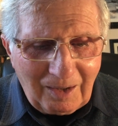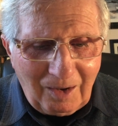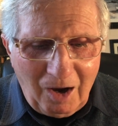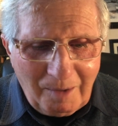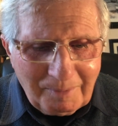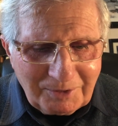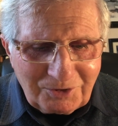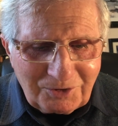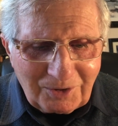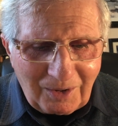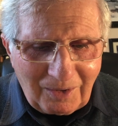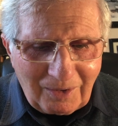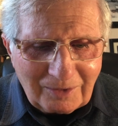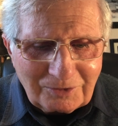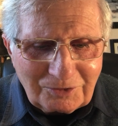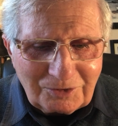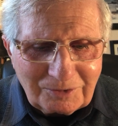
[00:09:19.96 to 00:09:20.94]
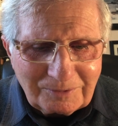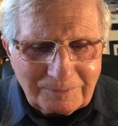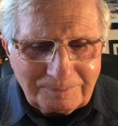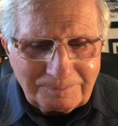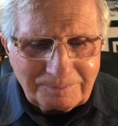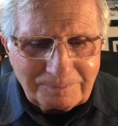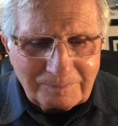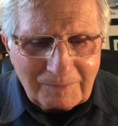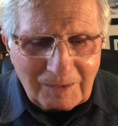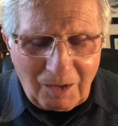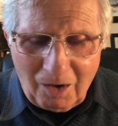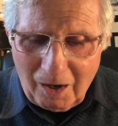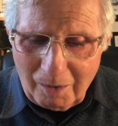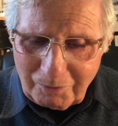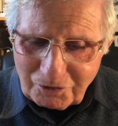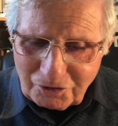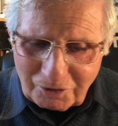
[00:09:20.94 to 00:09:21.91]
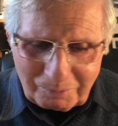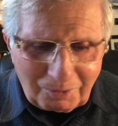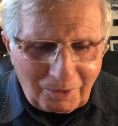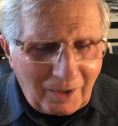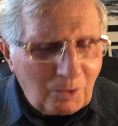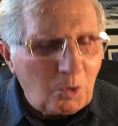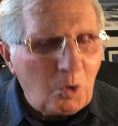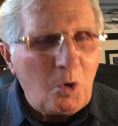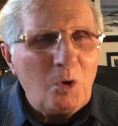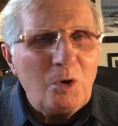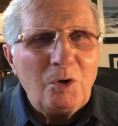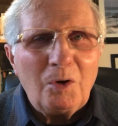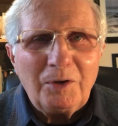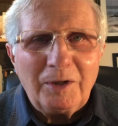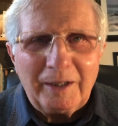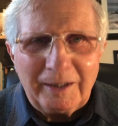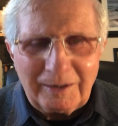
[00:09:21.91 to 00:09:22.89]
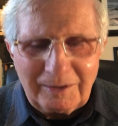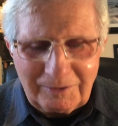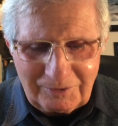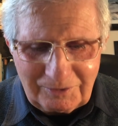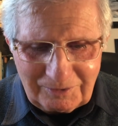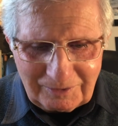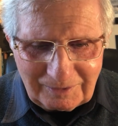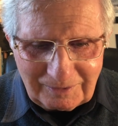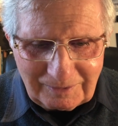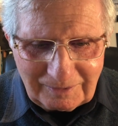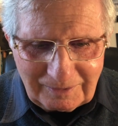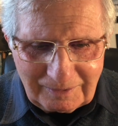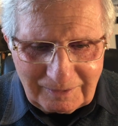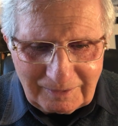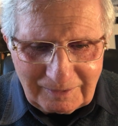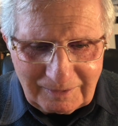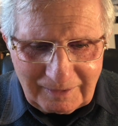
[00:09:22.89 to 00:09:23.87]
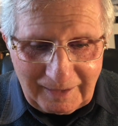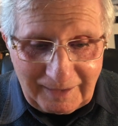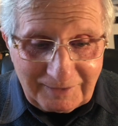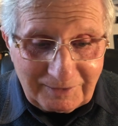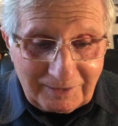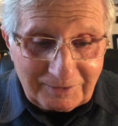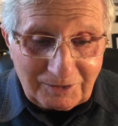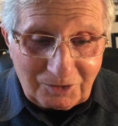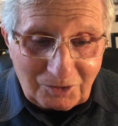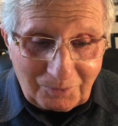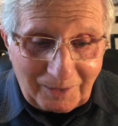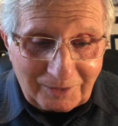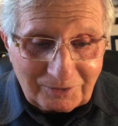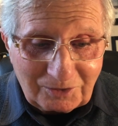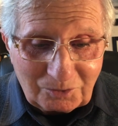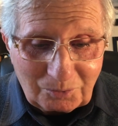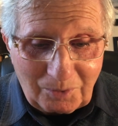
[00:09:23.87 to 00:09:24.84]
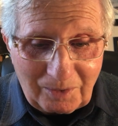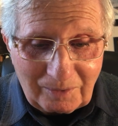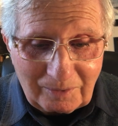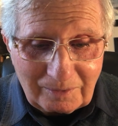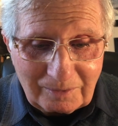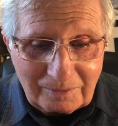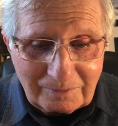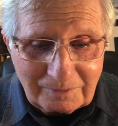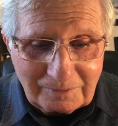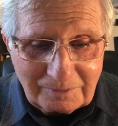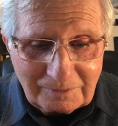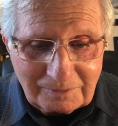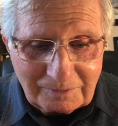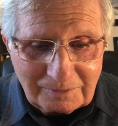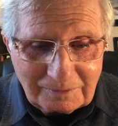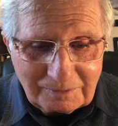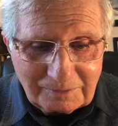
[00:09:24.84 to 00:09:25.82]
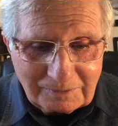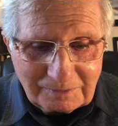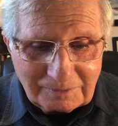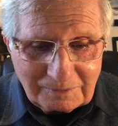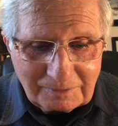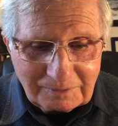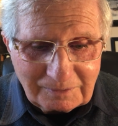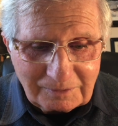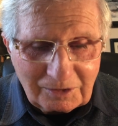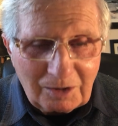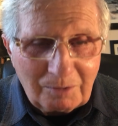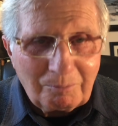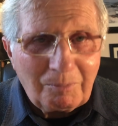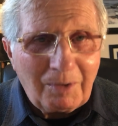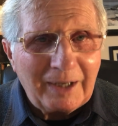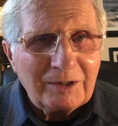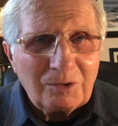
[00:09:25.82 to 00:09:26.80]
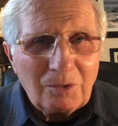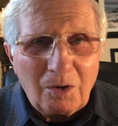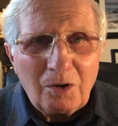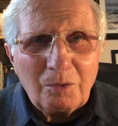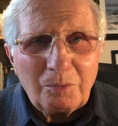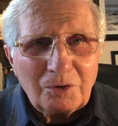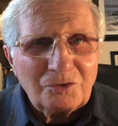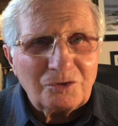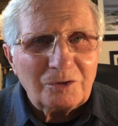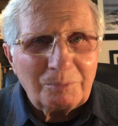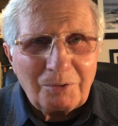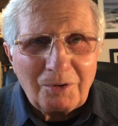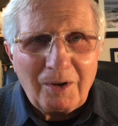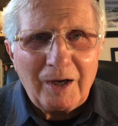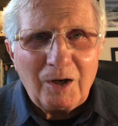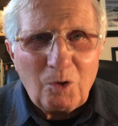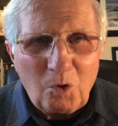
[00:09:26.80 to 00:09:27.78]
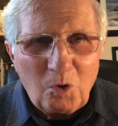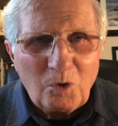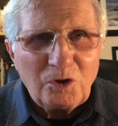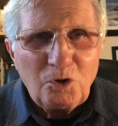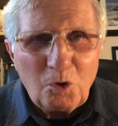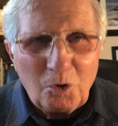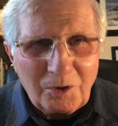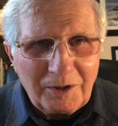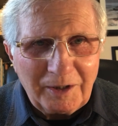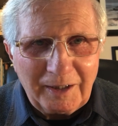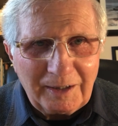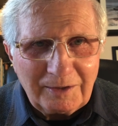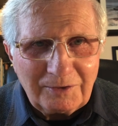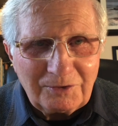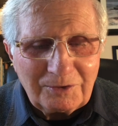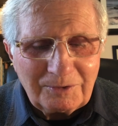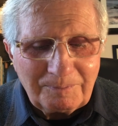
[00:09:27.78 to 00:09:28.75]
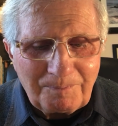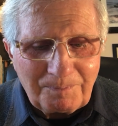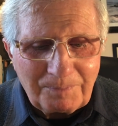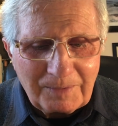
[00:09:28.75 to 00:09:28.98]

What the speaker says: I'm in charge. I will supply all your needs. He says it to us as well. My God will supply all your needs